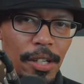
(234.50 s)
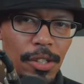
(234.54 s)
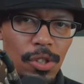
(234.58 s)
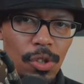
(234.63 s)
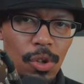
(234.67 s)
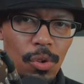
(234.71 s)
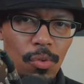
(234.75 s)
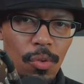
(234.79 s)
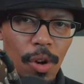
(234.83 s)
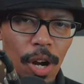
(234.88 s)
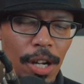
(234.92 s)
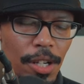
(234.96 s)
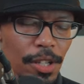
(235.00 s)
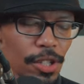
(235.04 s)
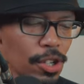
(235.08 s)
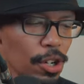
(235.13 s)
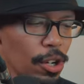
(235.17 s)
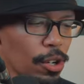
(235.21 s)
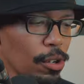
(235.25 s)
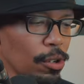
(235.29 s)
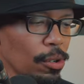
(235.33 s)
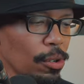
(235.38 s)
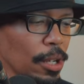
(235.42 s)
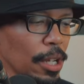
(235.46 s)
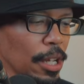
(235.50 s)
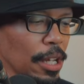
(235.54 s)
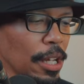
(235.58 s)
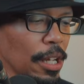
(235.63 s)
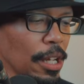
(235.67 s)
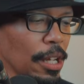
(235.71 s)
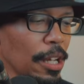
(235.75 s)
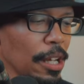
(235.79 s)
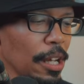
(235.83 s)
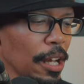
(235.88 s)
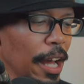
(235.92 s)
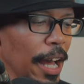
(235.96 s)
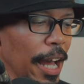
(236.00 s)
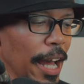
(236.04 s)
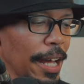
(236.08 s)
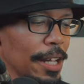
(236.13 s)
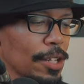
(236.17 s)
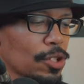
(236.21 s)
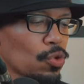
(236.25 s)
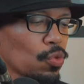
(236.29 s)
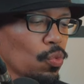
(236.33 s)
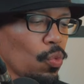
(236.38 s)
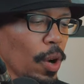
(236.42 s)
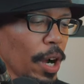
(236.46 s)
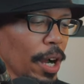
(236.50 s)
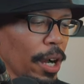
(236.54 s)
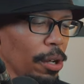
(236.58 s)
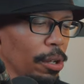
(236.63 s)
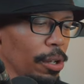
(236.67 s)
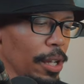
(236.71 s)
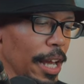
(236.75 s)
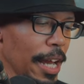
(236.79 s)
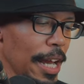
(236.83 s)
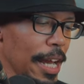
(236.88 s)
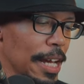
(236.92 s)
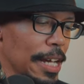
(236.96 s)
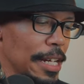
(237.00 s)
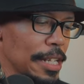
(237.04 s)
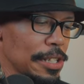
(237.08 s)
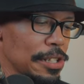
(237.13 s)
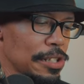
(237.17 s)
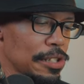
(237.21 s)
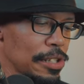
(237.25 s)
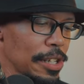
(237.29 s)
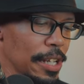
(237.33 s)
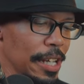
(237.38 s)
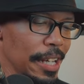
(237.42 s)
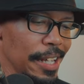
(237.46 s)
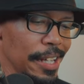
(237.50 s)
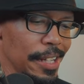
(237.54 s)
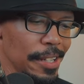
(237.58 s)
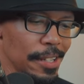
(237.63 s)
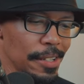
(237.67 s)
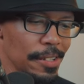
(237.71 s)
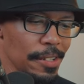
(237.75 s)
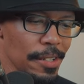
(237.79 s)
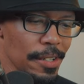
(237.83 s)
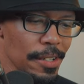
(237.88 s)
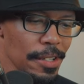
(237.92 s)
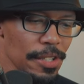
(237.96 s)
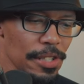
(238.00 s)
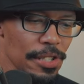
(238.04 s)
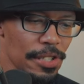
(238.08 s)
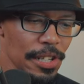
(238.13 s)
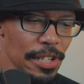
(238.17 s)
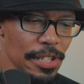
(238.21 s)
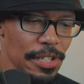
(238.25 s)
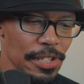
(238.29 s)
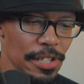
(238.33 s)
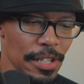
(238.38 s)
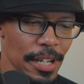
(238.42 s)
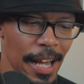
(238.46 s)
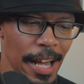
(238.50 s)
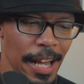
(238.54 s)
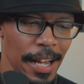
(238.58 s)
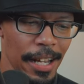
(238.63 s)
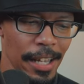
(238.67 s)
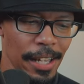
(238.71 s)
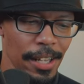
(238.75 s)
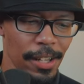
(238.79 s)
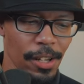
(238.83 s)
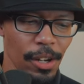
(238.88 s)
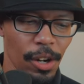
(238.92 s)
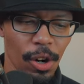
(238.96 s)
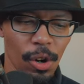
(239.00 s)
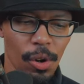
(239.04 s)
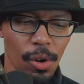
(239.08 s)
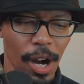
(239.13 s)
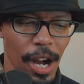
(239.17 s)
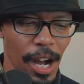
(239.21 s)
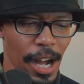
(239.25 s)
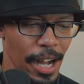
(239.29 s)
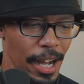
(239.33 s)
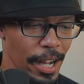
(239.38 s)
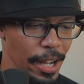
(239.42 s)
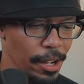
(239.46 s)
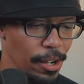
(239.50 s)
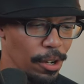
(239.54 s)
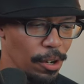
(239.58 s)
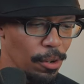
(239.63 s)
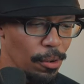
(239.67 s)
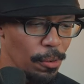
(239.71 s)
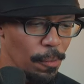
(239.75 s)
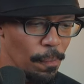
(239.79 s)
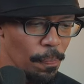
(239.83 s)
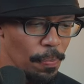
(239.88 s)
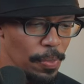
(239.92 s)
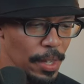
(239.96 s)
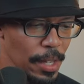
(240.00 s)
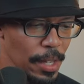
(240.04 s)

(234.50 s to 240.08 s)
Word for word: Toronto, as well as in Cincinnati, Ohio.